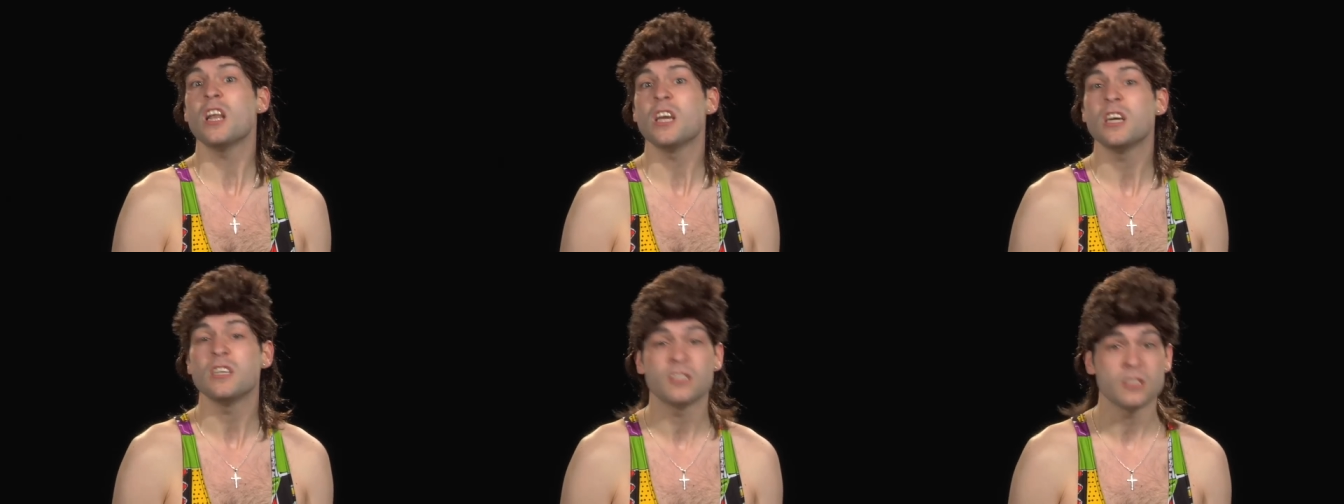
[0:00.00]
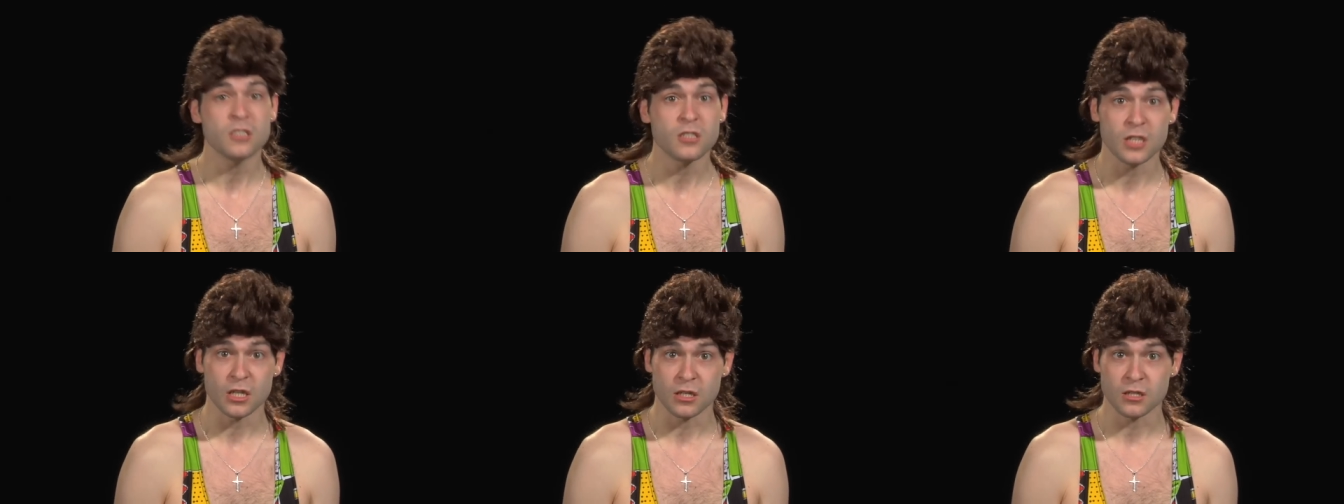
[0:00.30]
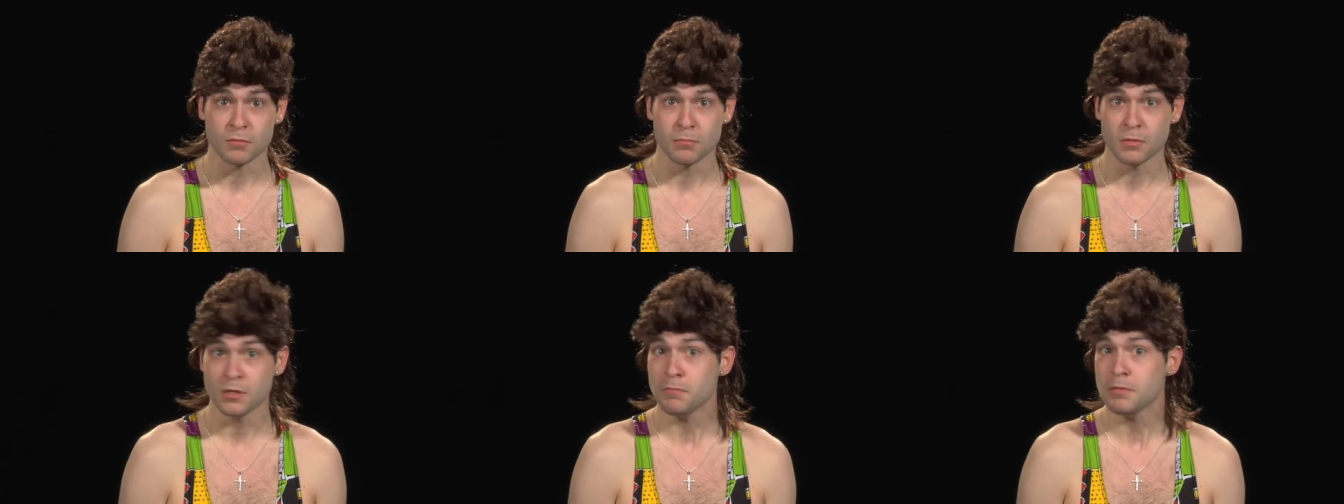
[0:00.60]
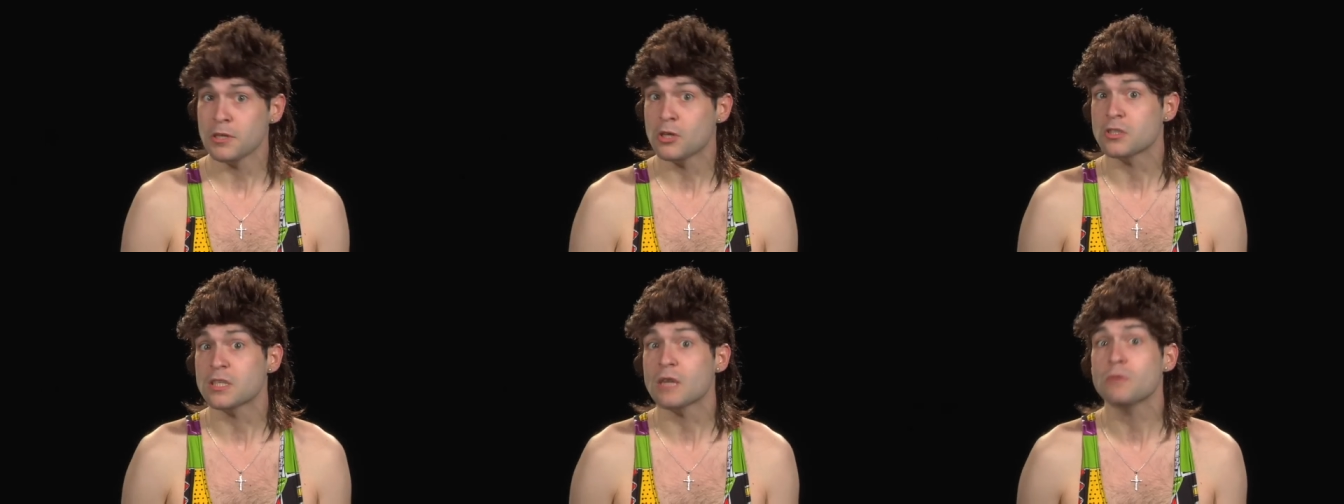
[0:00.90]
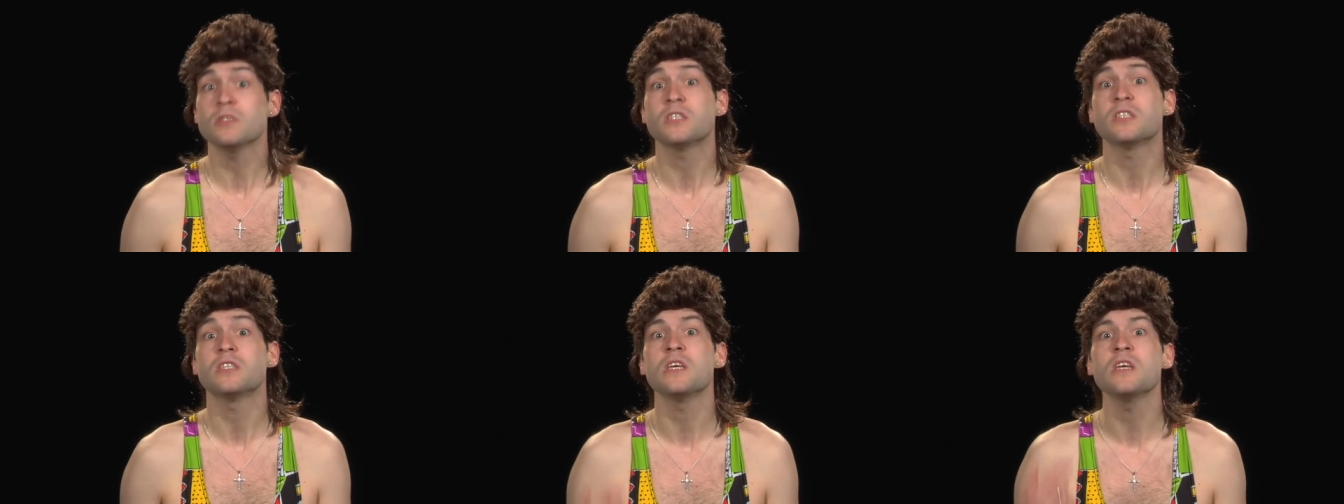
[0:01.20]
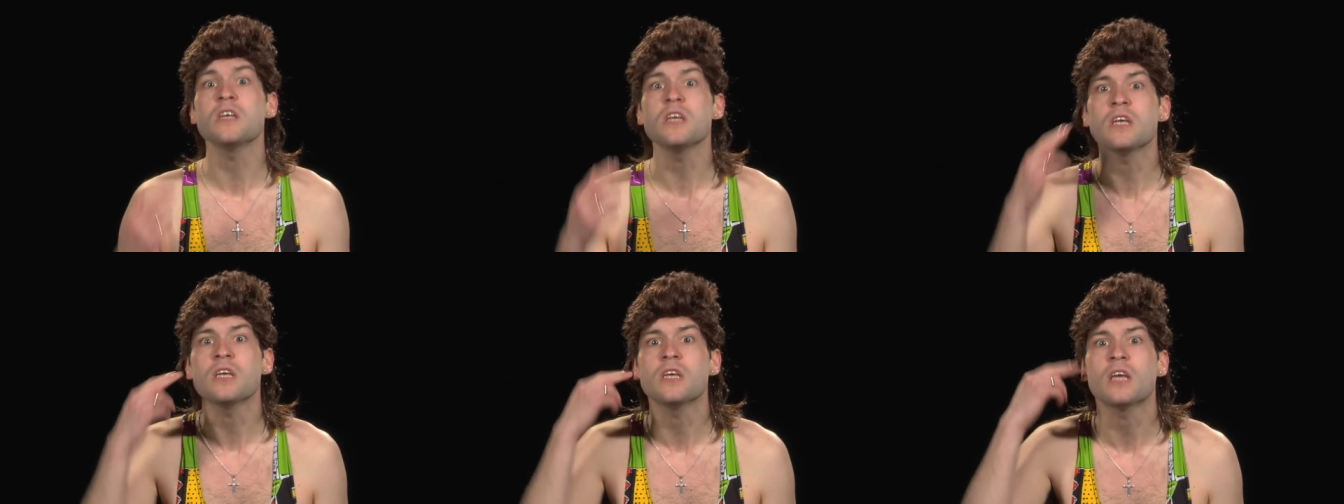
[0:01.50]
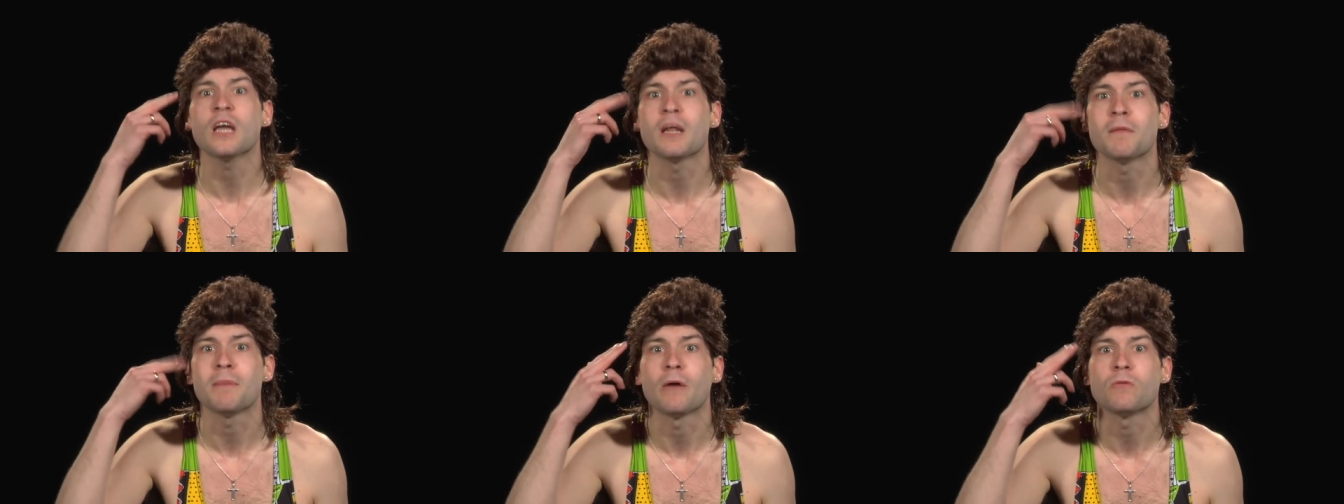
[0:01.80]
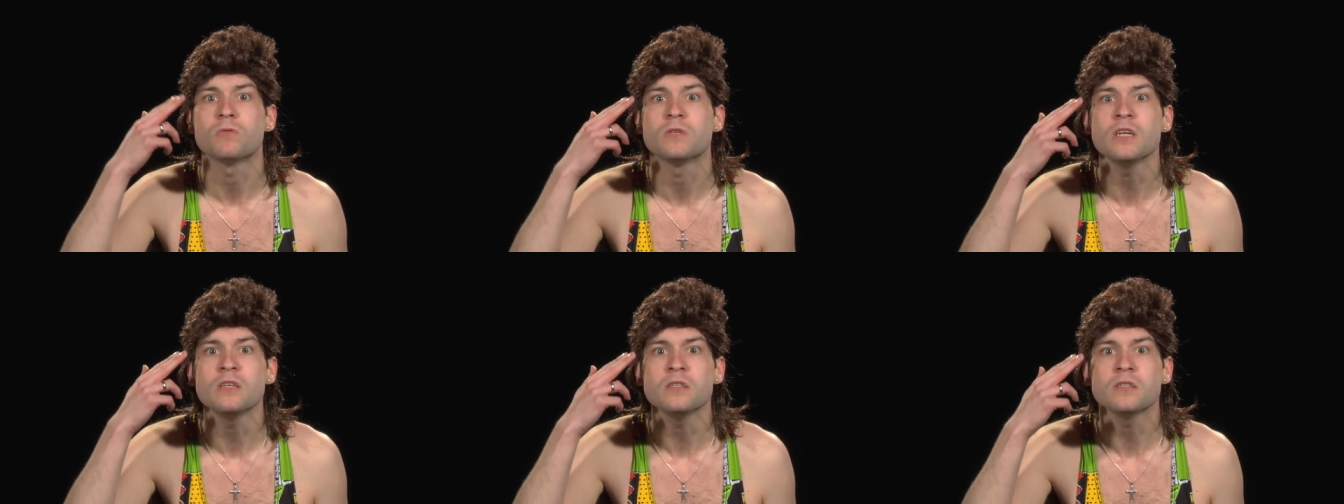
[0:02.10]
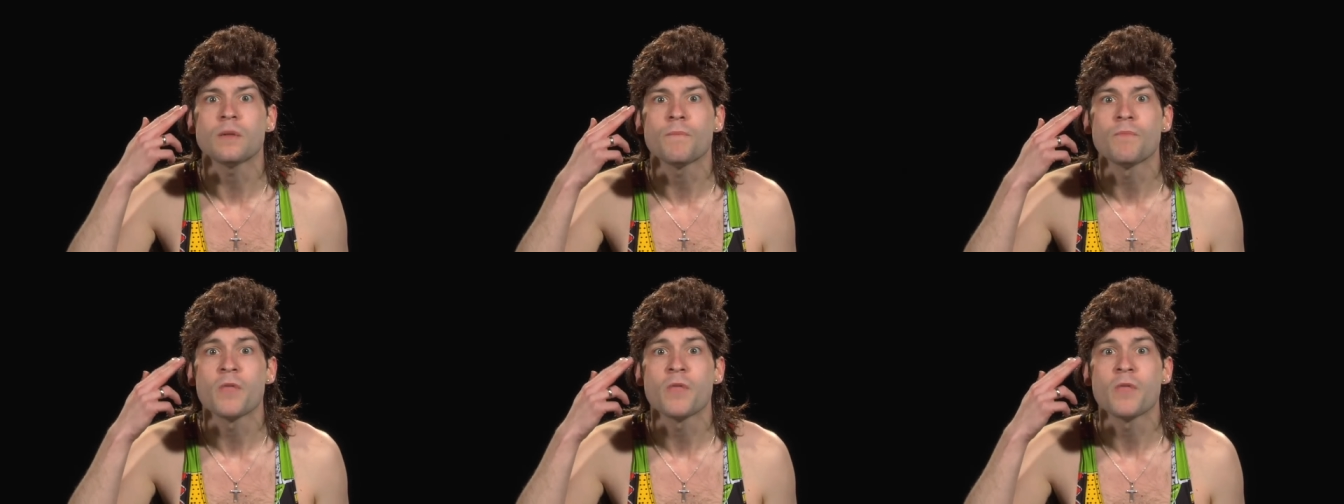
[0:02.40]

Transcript: ladies and gentlemen, because I was thinking about it.